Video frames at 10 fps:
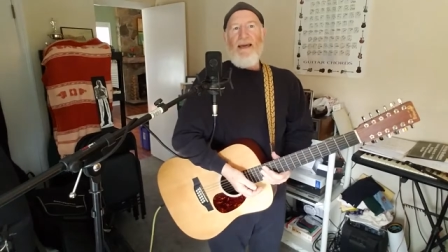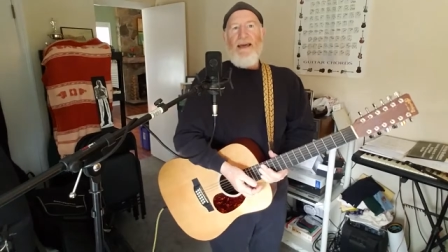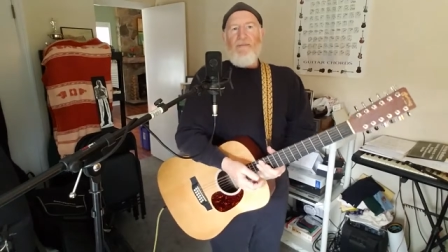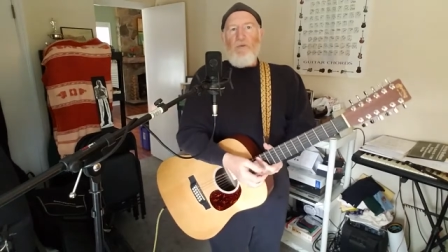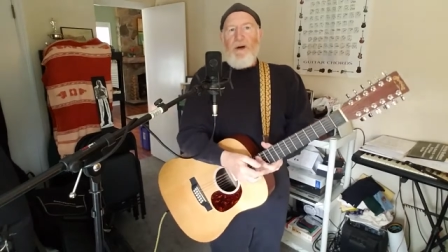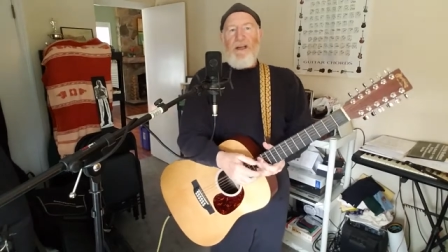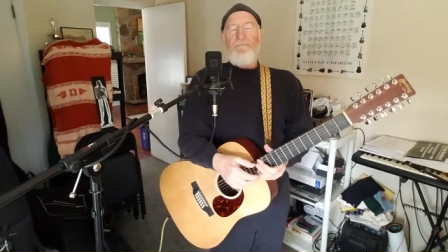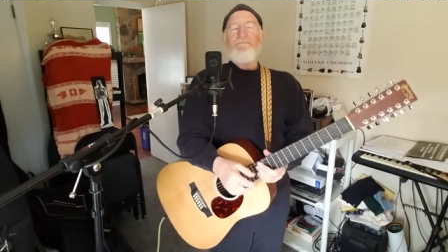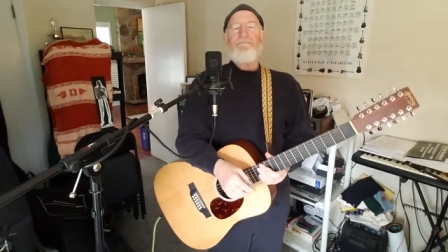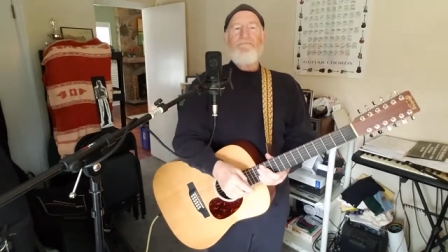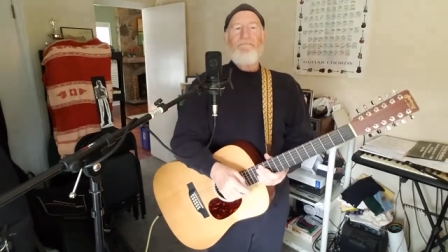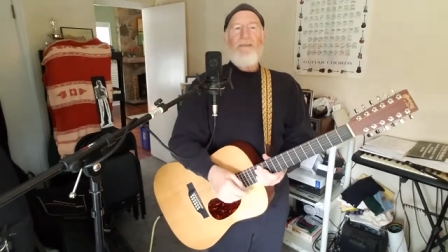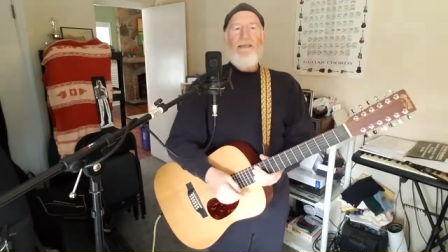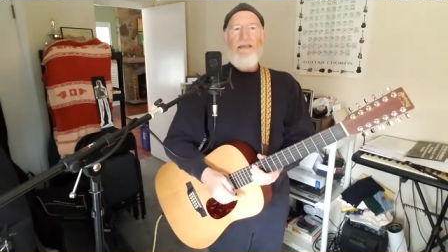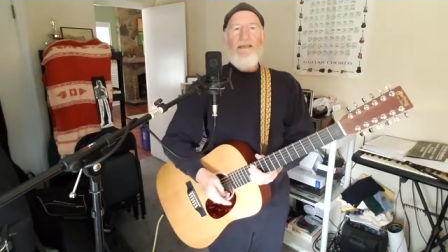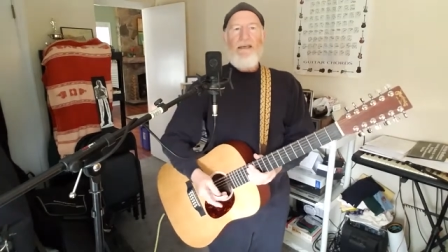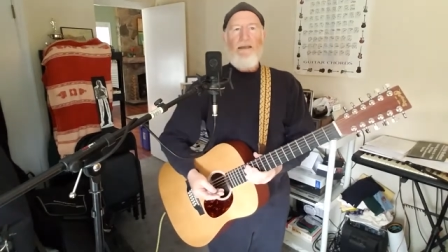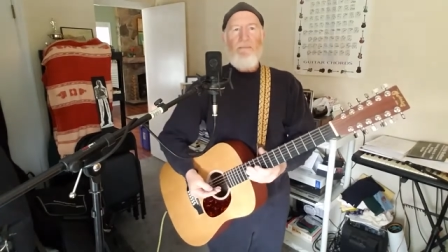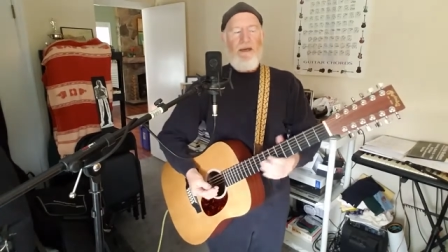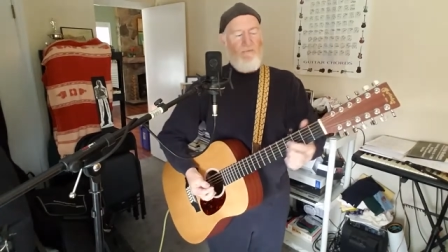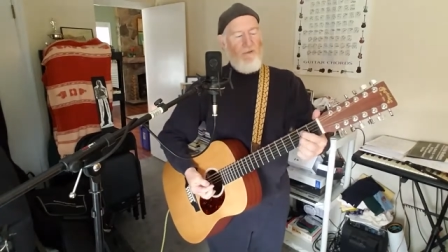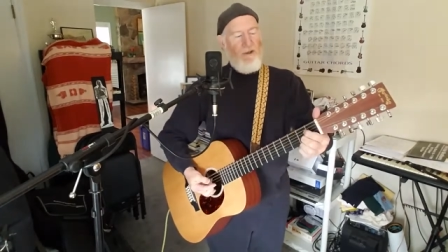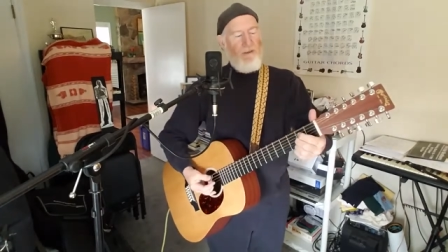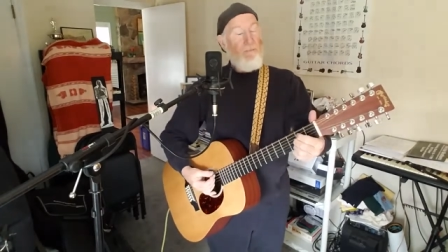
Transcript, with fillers: Hey everybody, this is Sandyman Flynn,